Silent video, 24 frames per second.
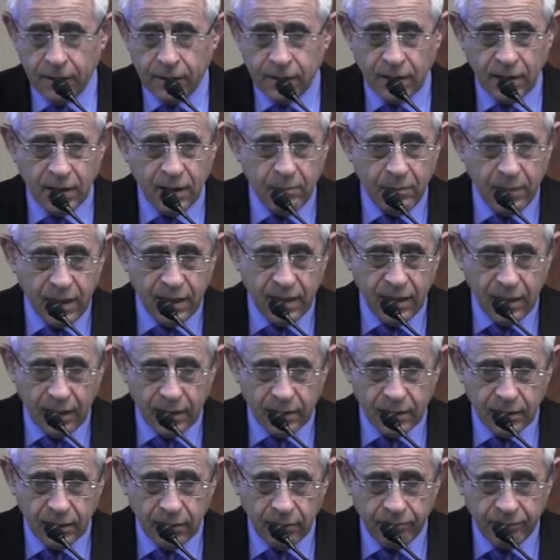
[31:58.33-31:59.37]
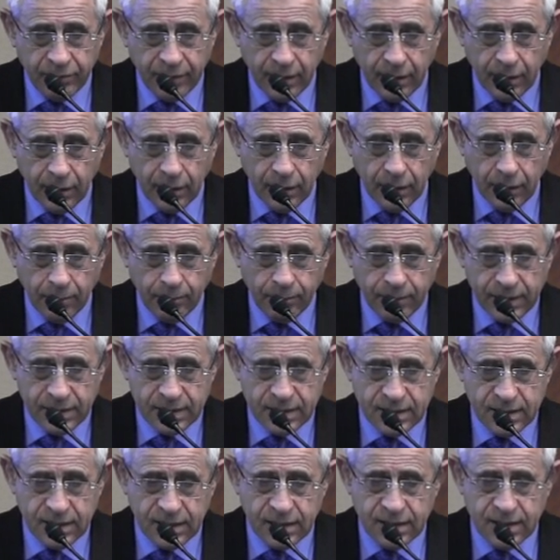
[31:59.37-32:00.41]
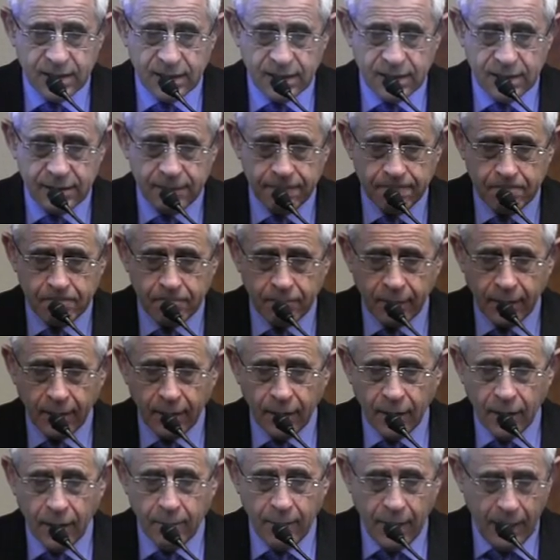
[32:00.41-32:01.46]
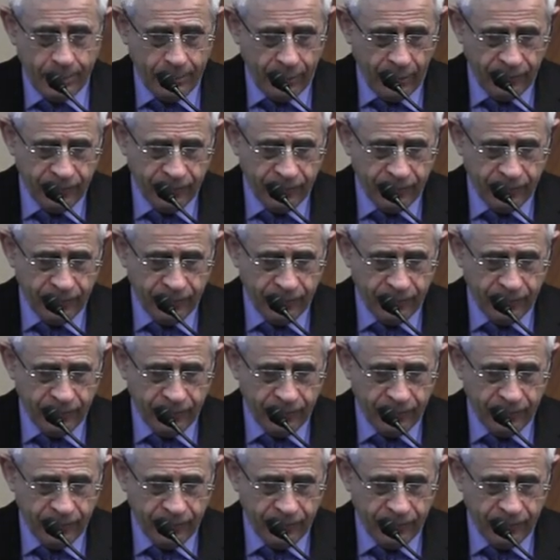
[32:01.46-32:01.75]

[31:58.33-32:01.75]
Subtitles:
than in many other places. This is a map